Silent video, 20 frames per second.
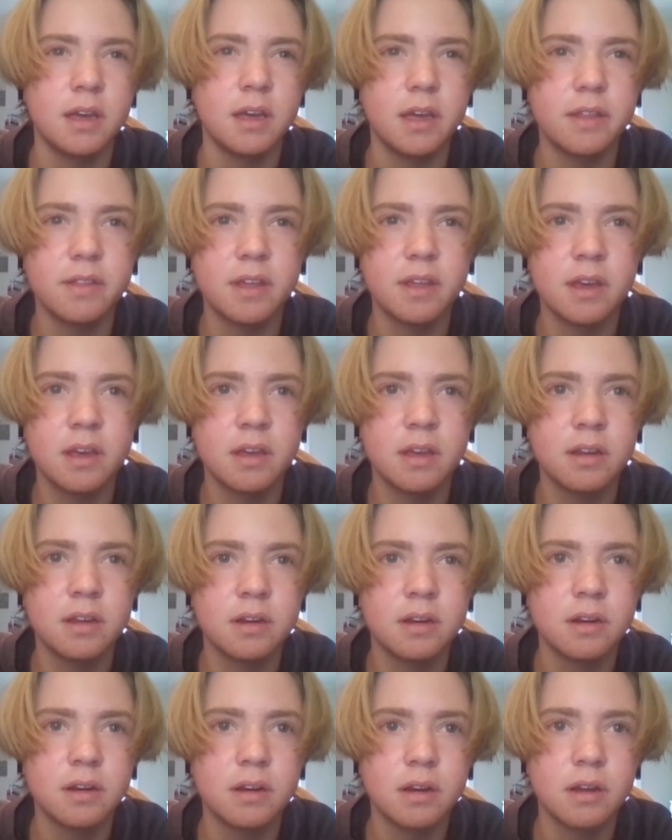And
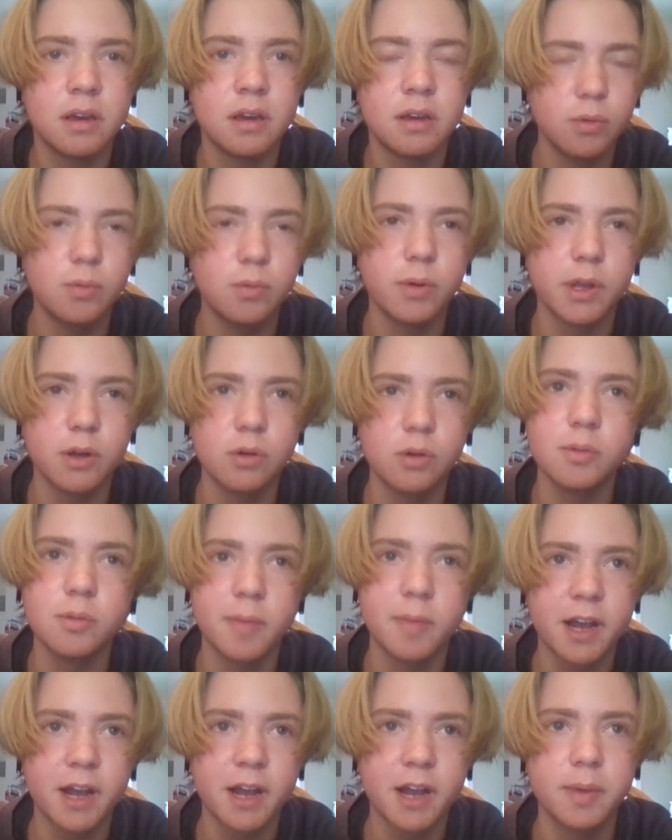then we call them
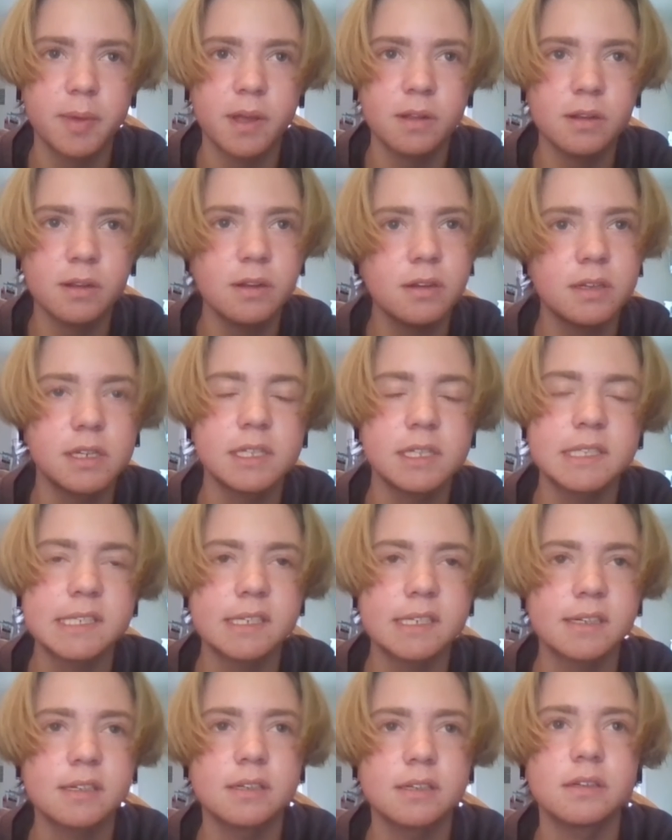a cappella, and it's
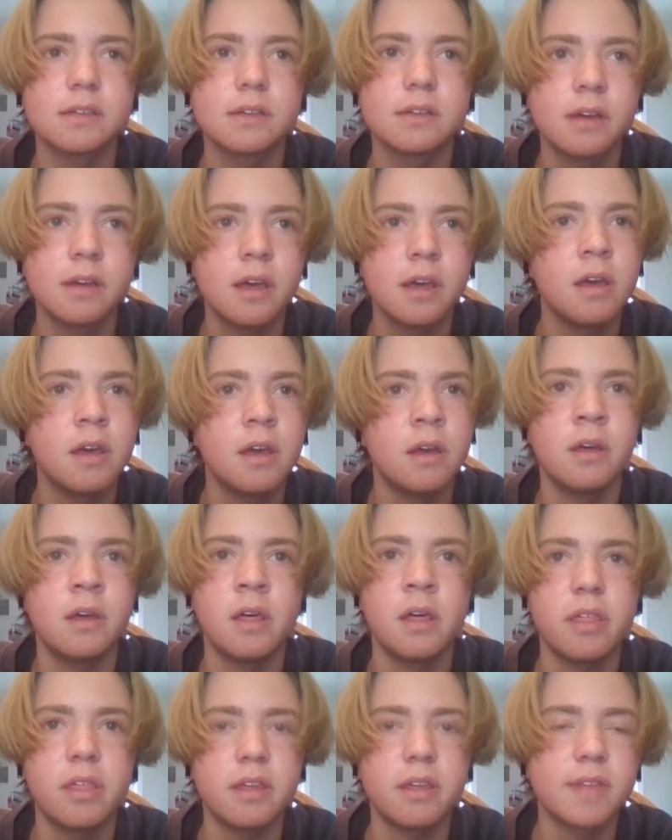like a
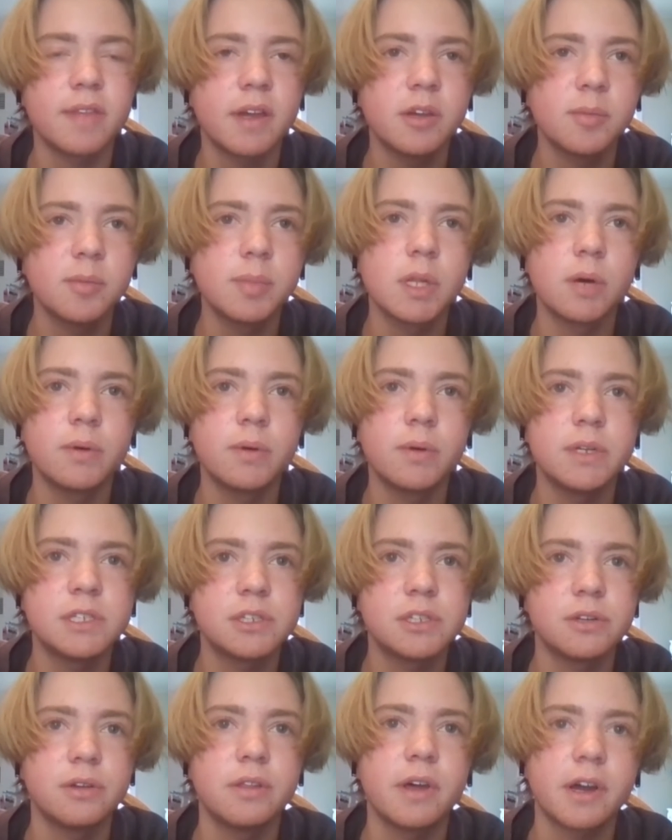thing that you blow
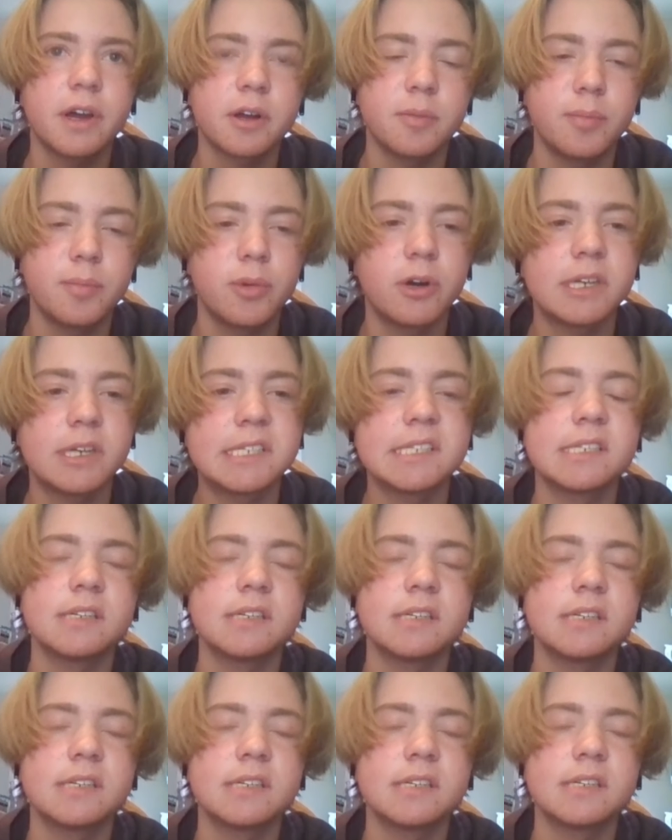into that compresses
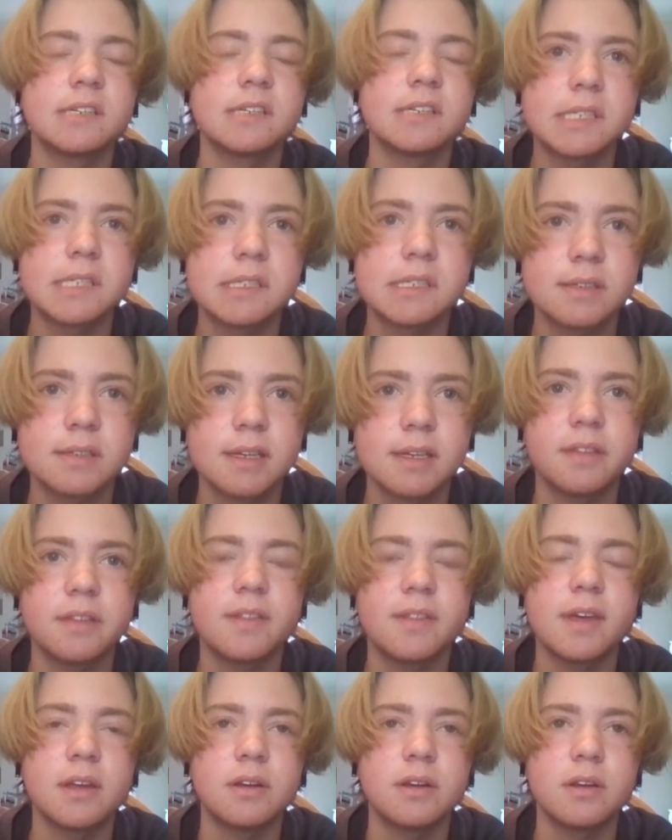your lungs, and
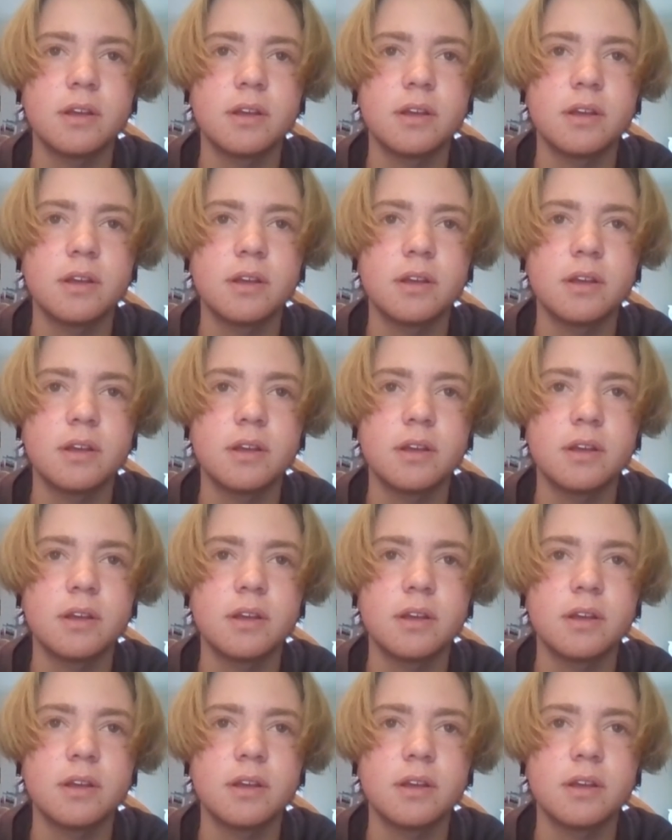then